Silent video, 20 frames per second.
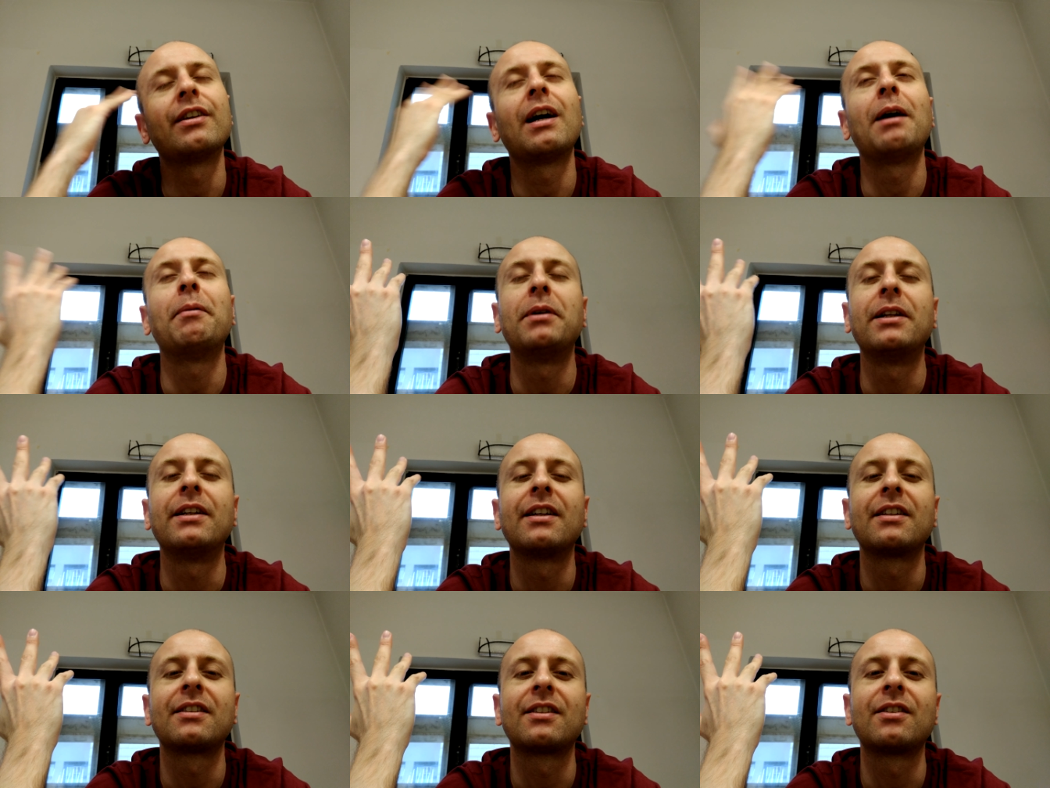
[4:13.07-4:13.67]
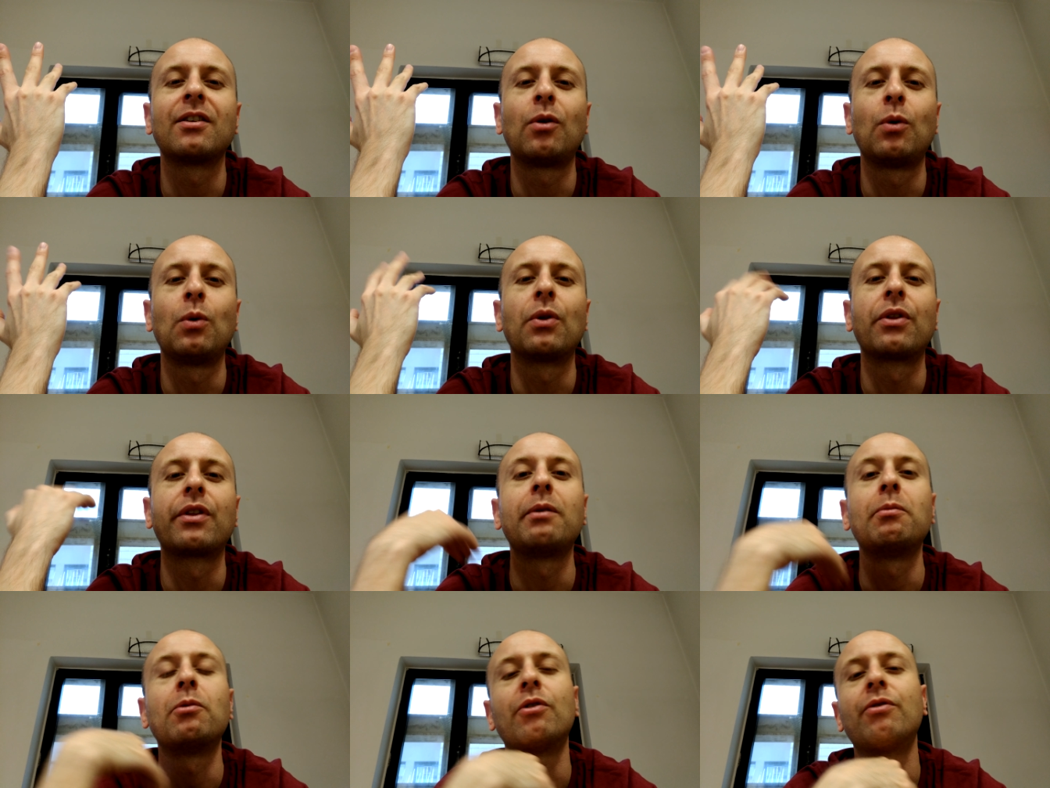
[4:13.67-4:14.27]
I mean, that's the whole
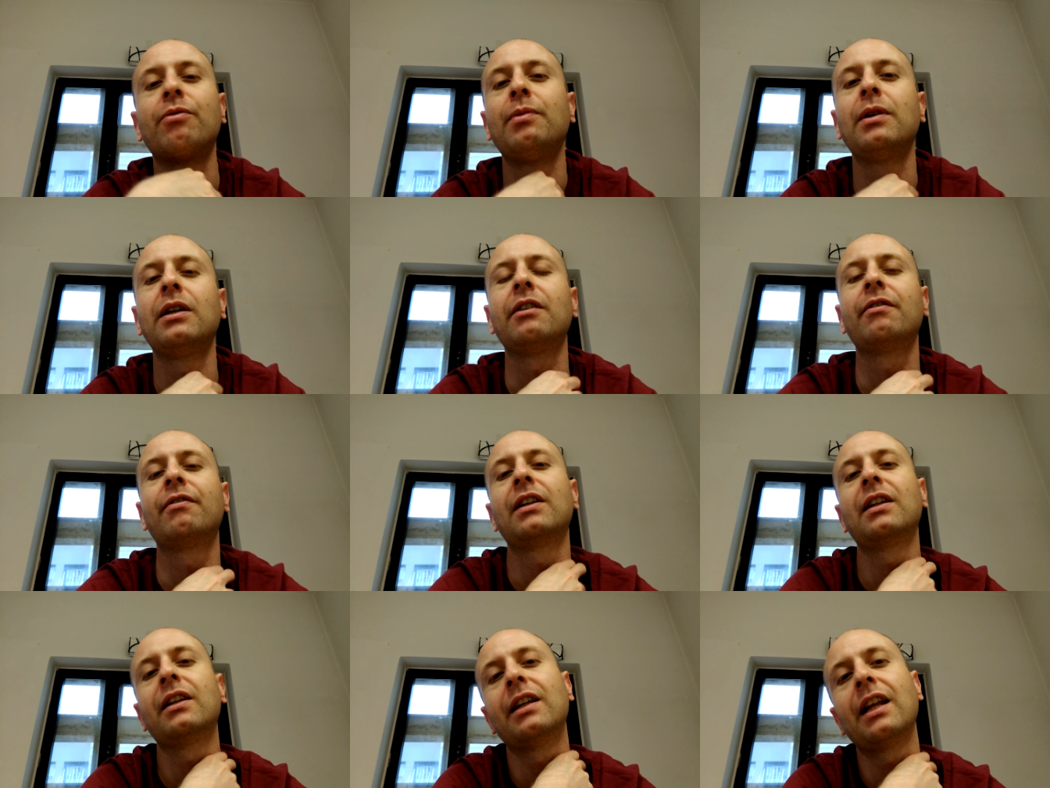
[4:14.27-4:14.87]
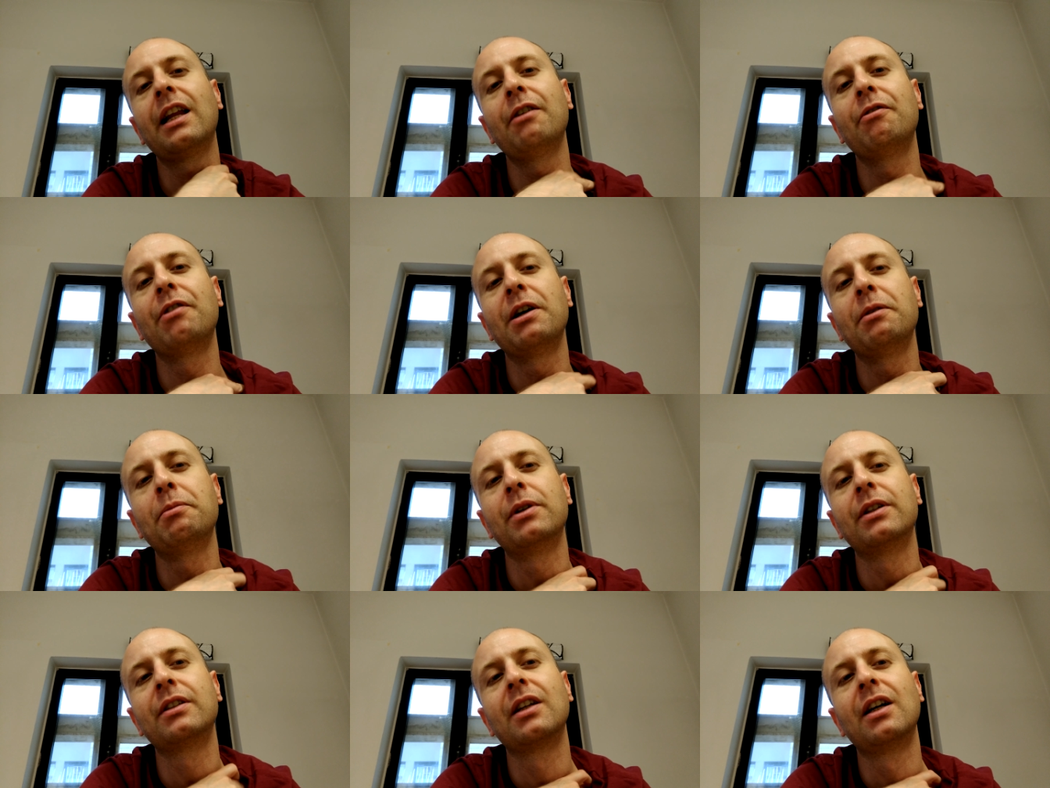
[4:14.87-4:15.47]
theme of being villain anyway.
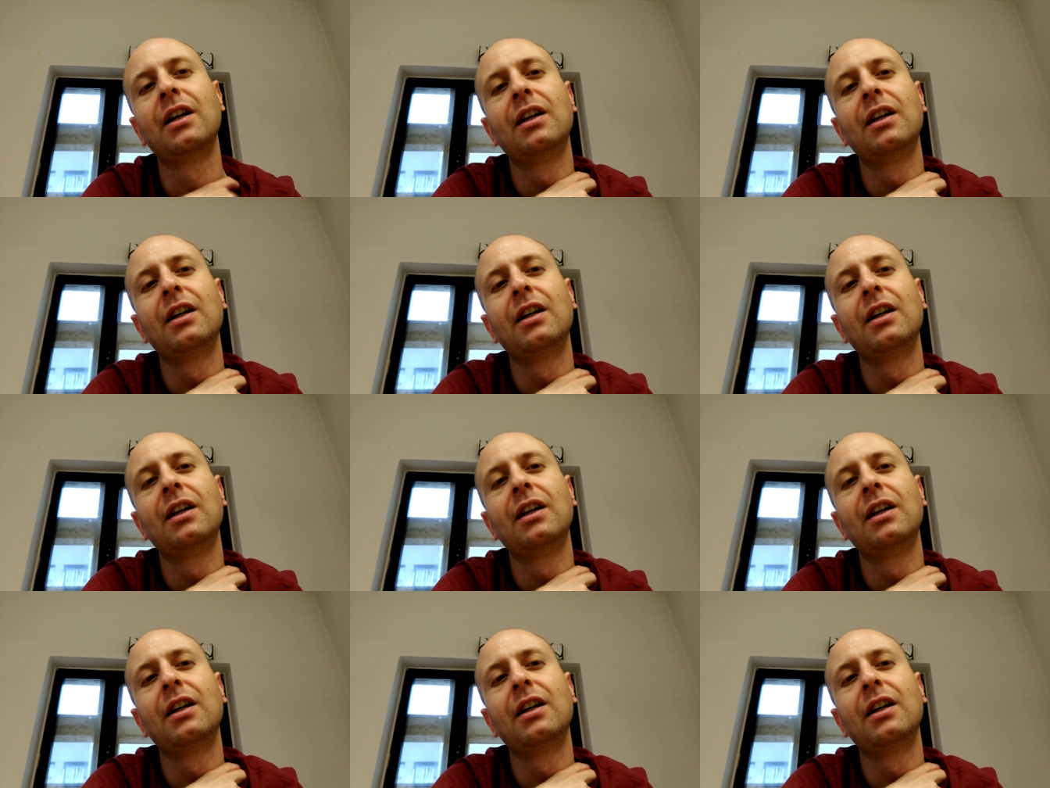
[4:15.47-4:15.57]
But